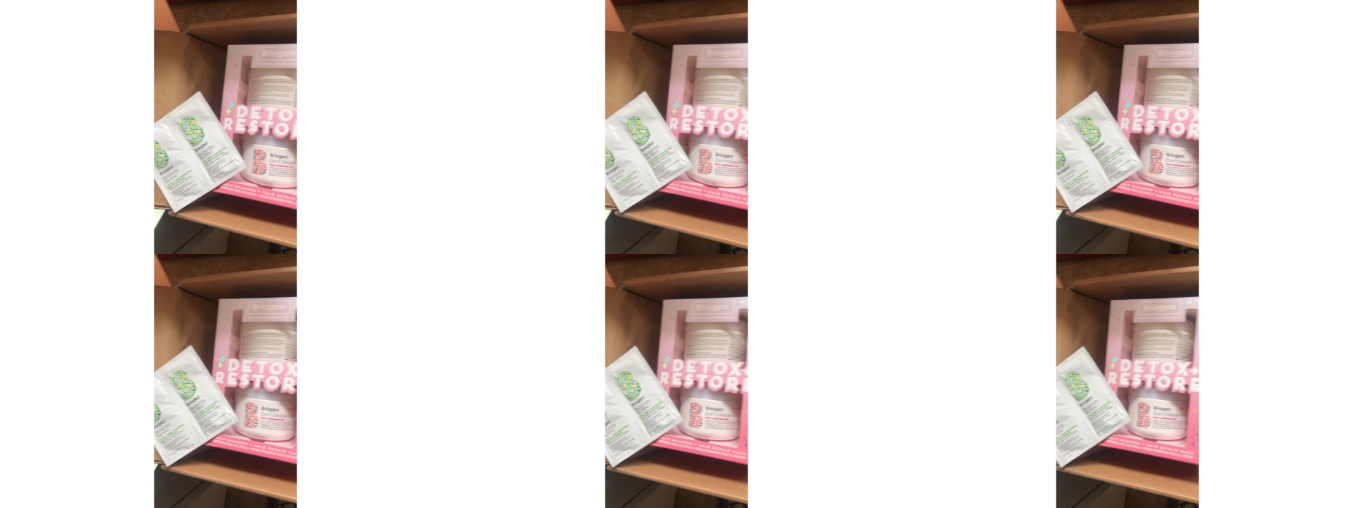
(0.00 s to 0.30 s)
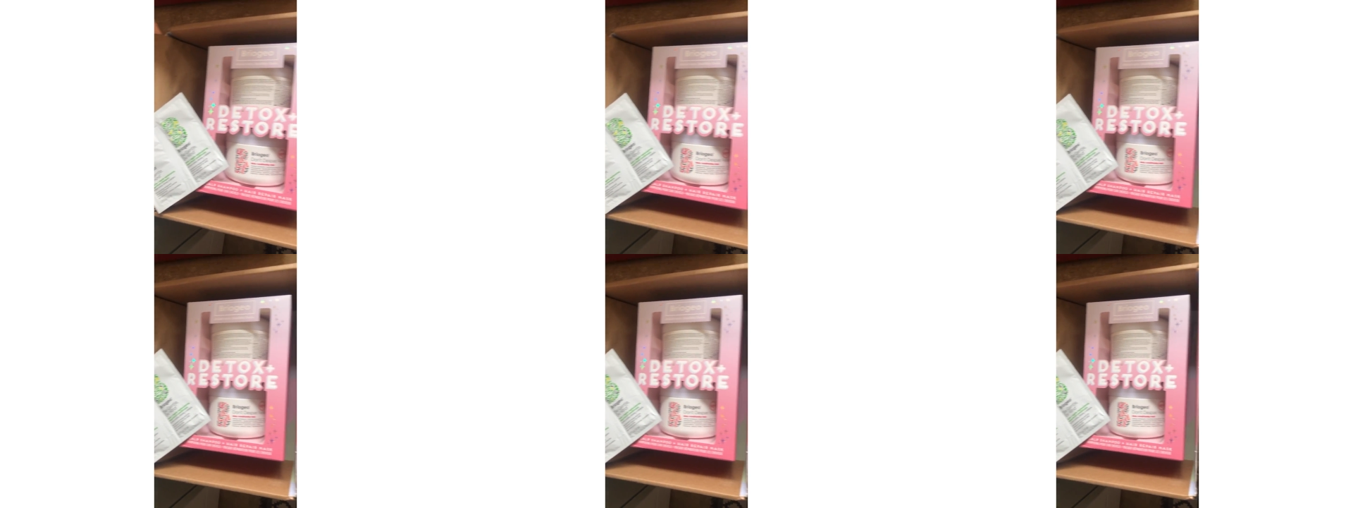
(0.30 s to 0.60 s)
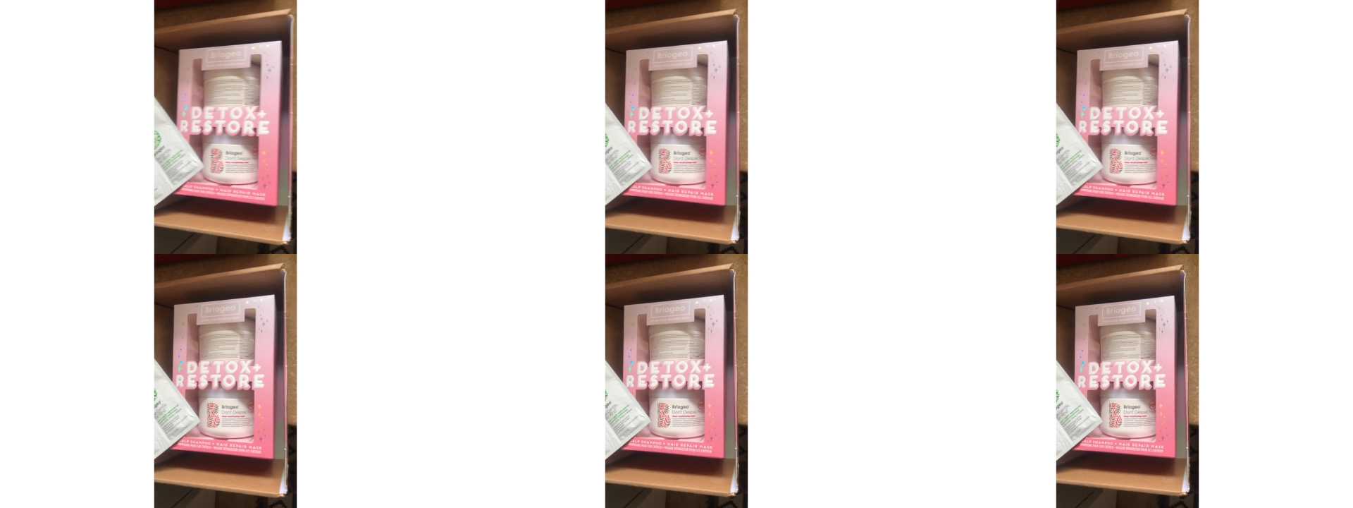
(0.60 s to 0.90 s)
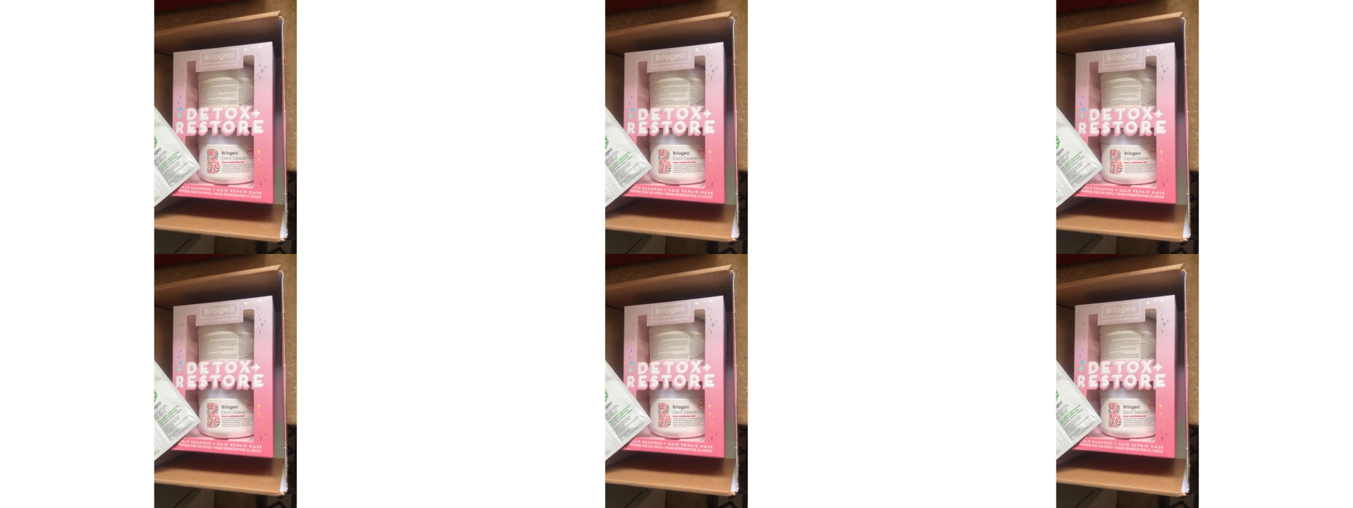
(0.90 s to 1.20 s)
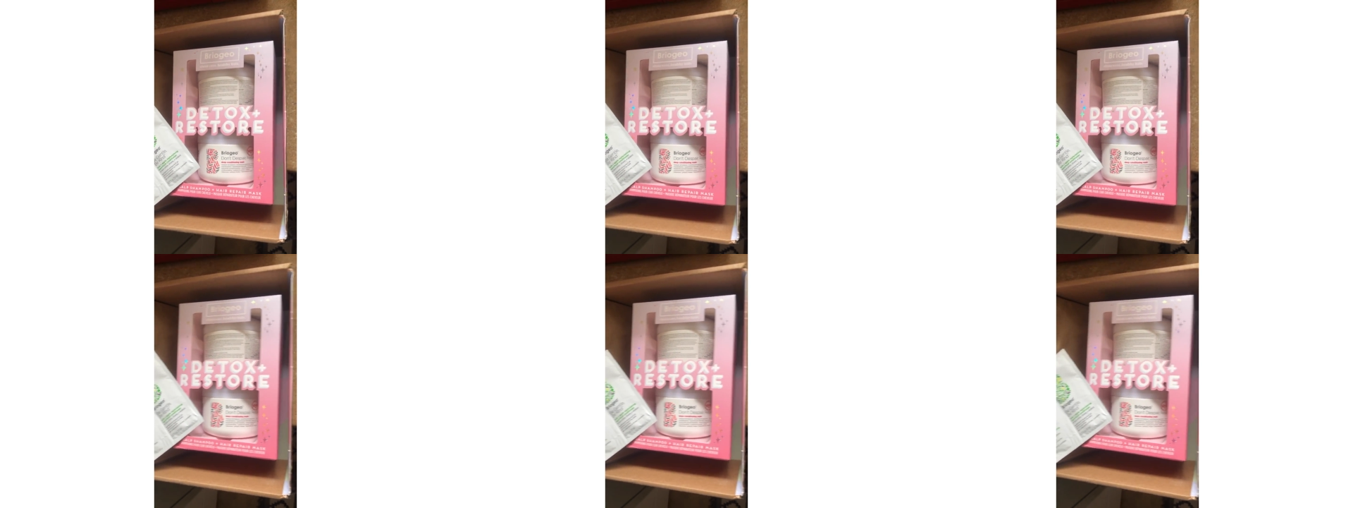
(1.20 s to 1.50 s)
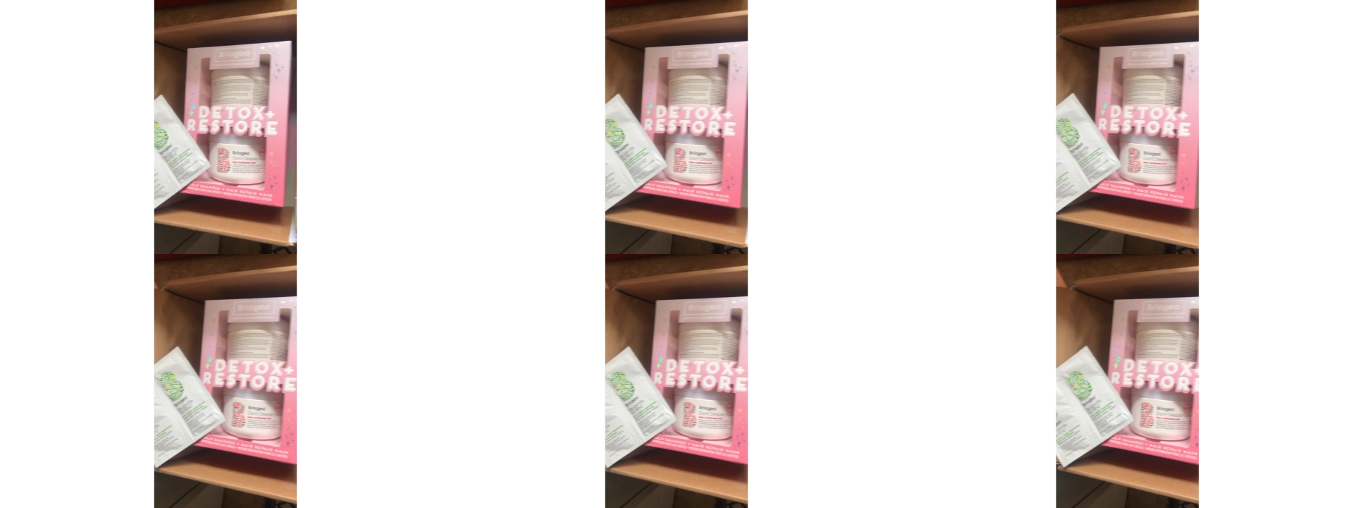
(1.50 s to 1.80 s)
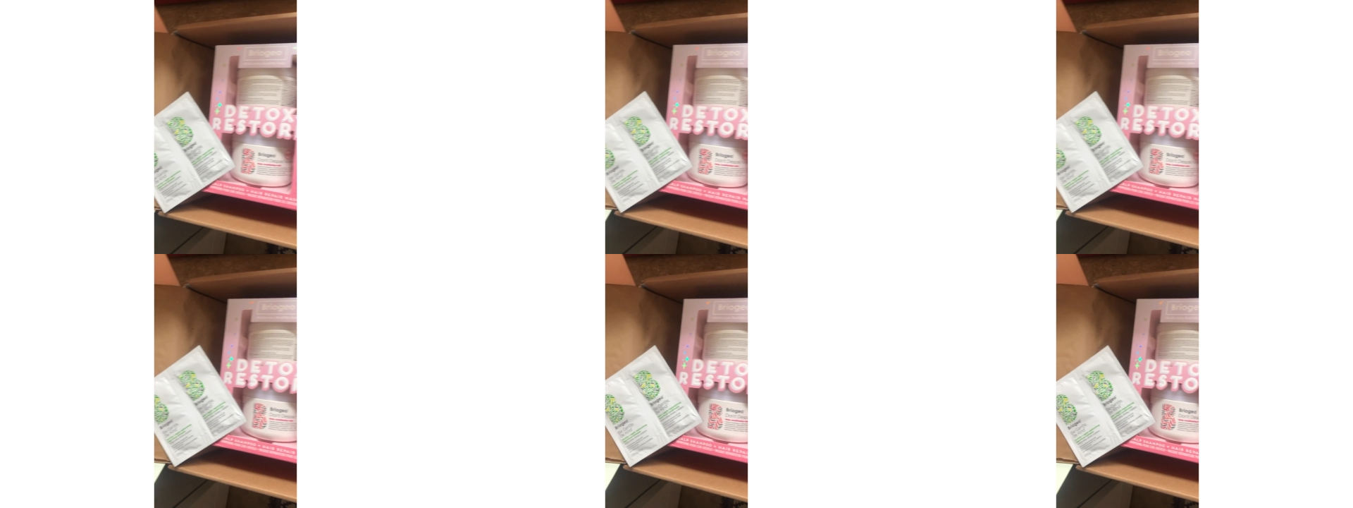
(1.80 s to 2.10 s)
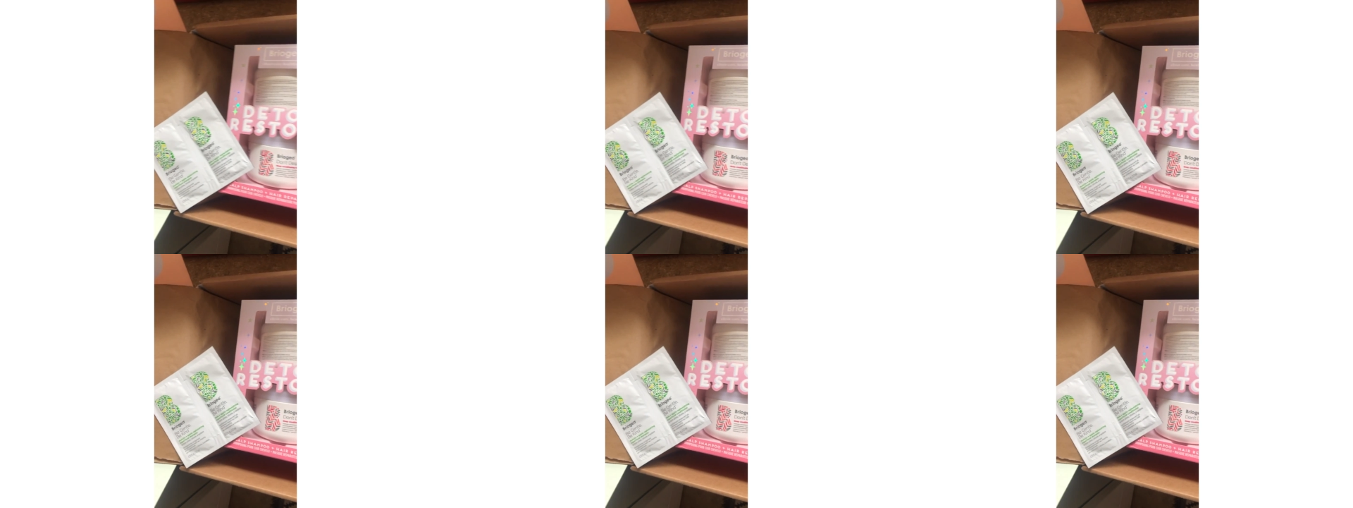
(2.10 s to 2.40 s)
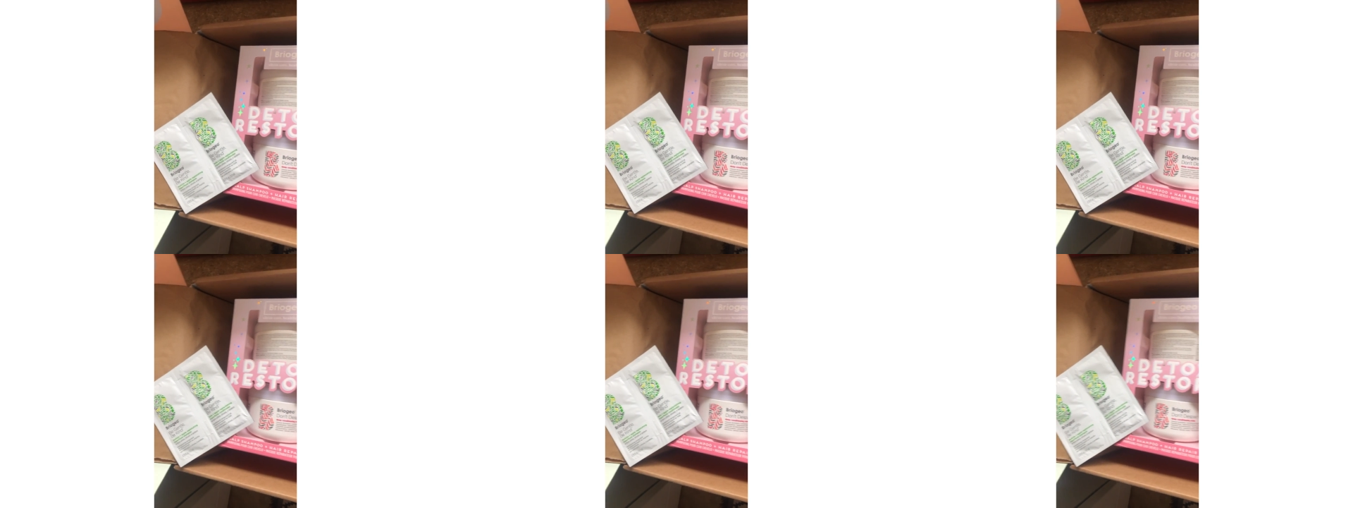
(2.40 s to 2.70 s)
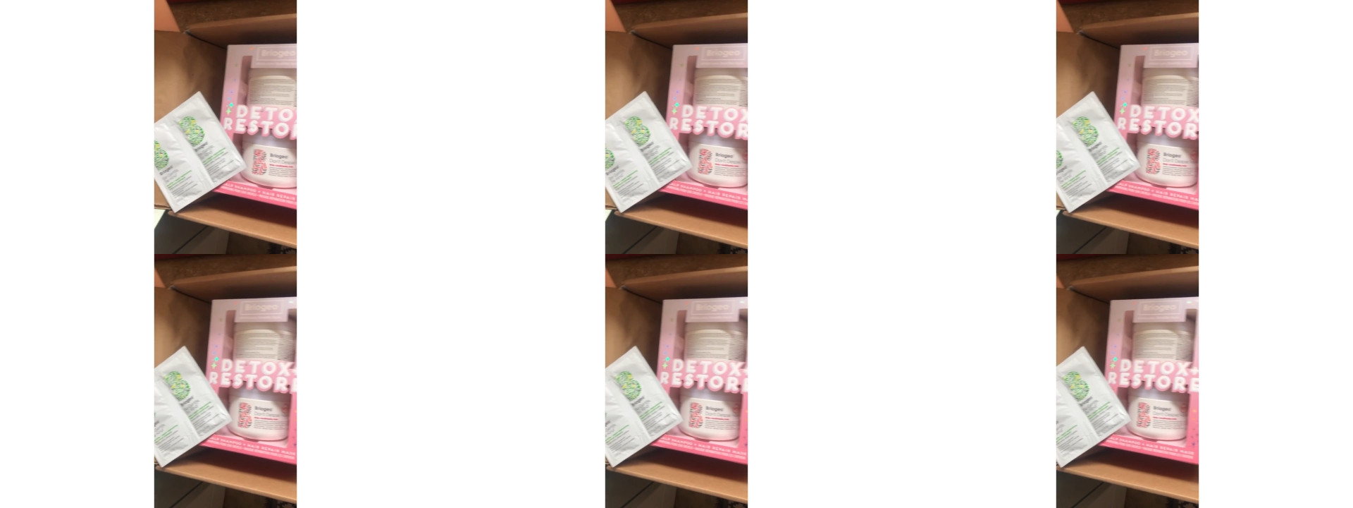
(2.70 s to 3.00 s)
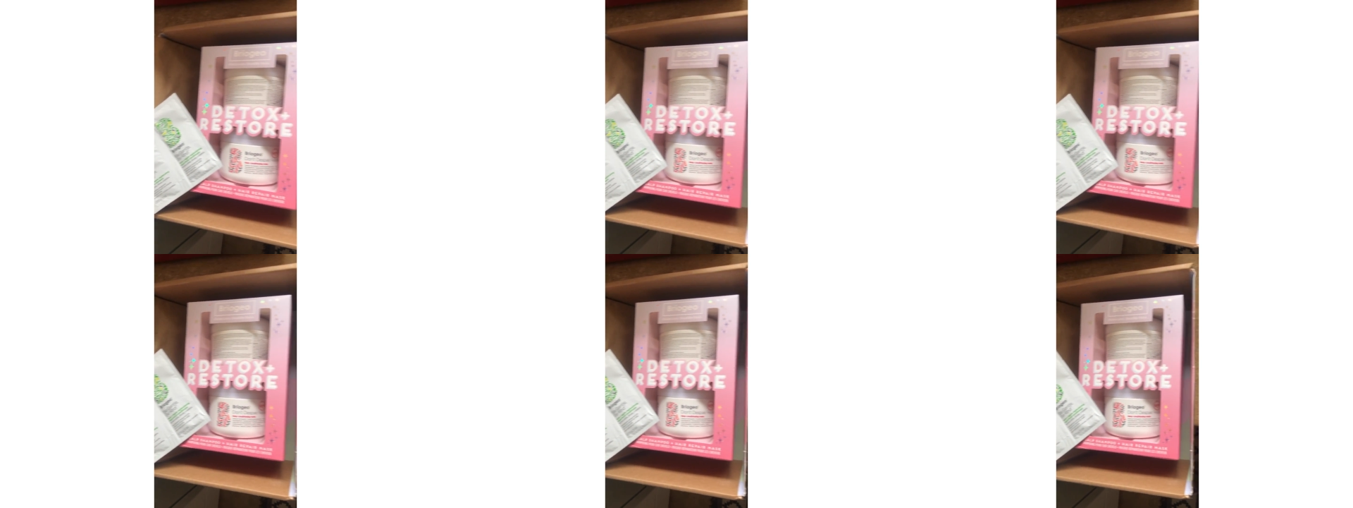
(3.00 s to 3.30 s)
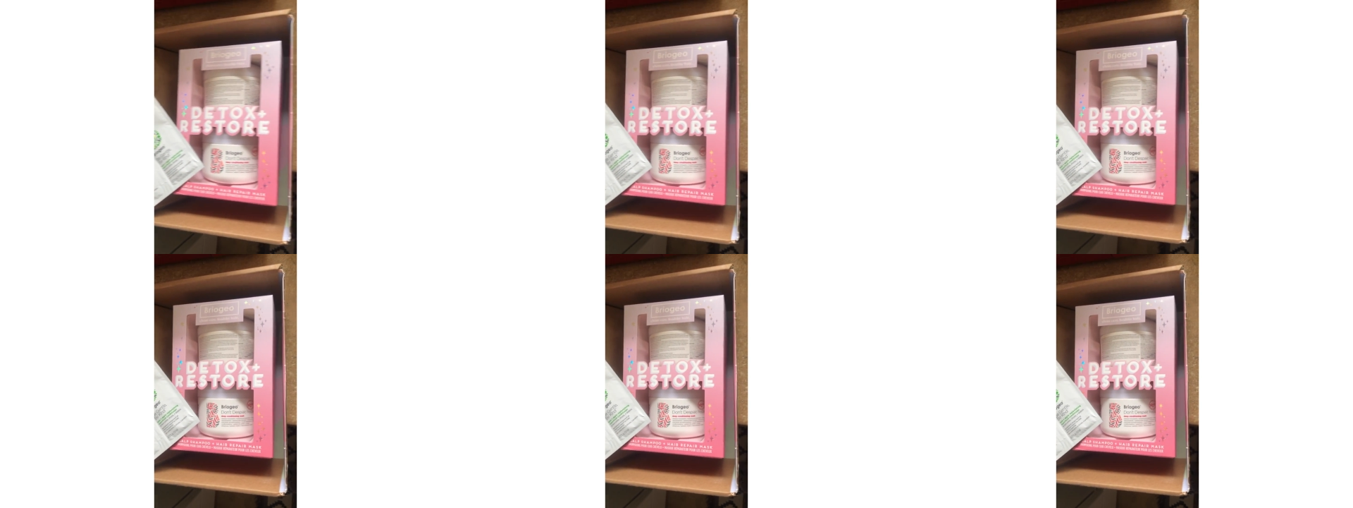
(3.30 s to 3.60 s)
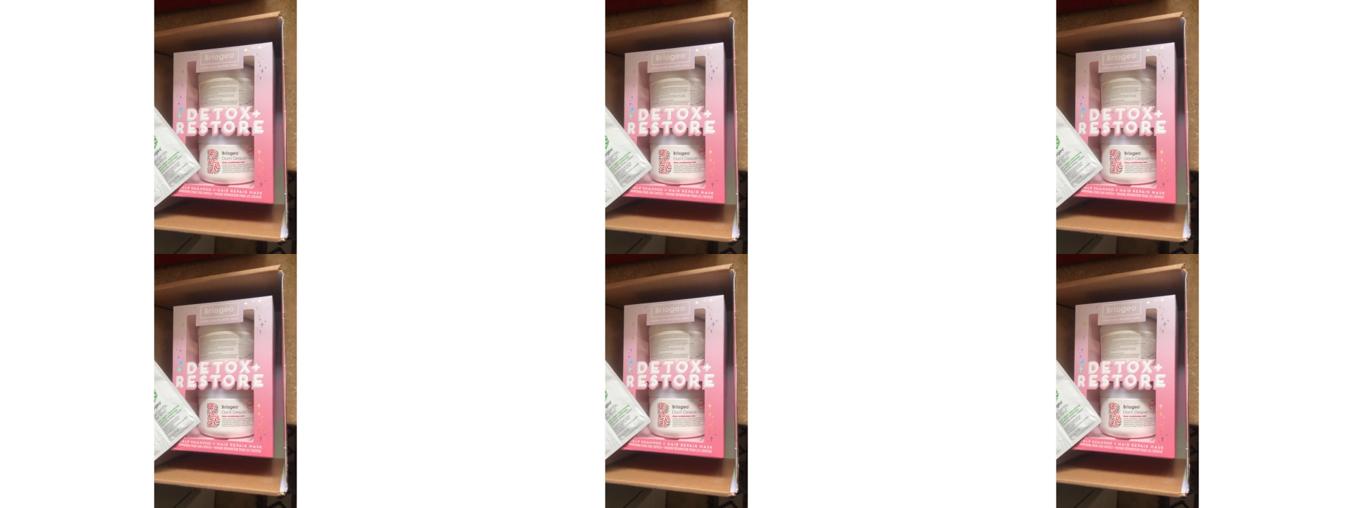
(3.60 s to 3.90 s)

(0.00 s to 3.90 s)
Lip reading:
No face is visible, so there are no lips to read.